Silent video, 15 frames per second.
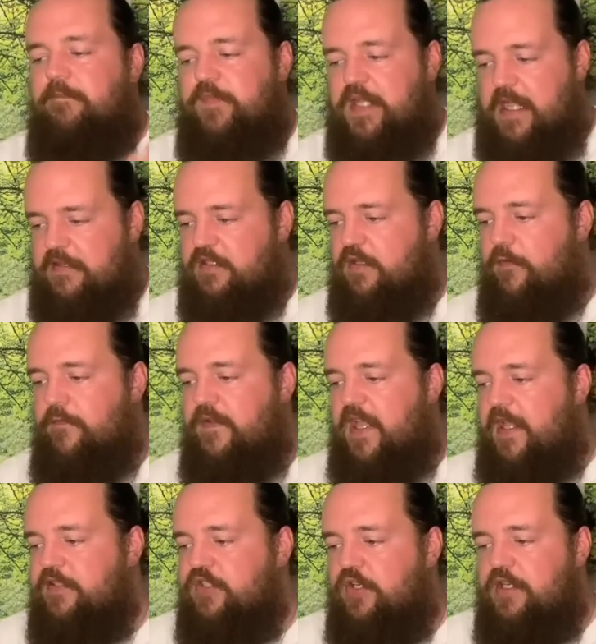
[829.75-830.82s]
Not so
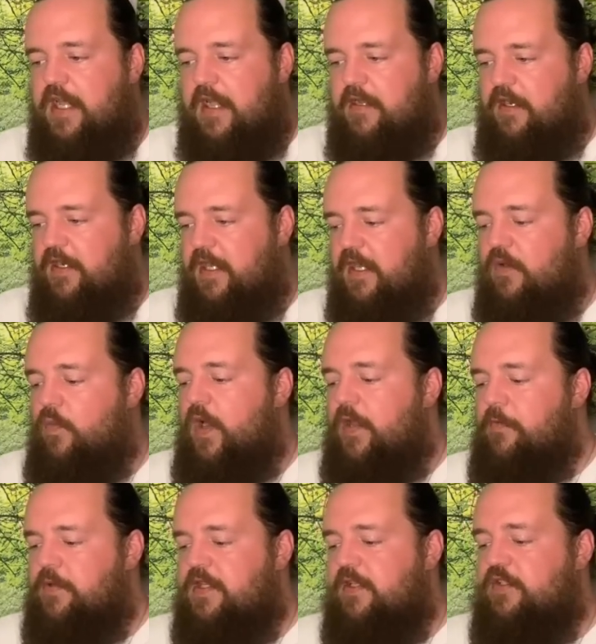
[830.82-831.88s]
fast, you're not going to get away
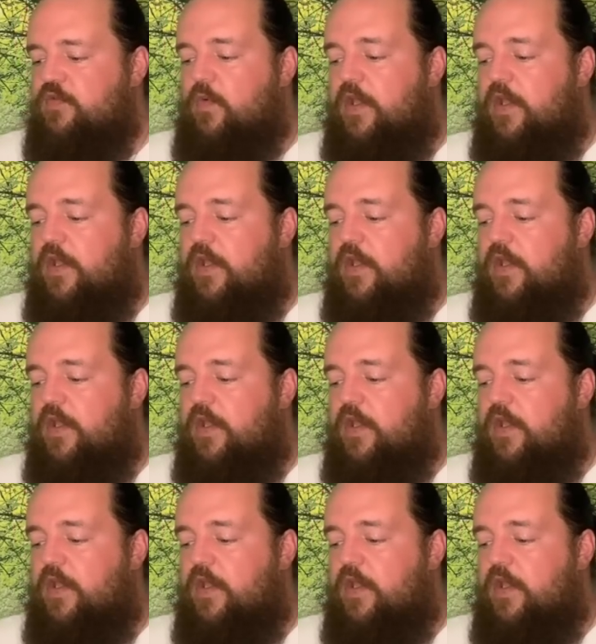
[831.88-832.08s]
with this.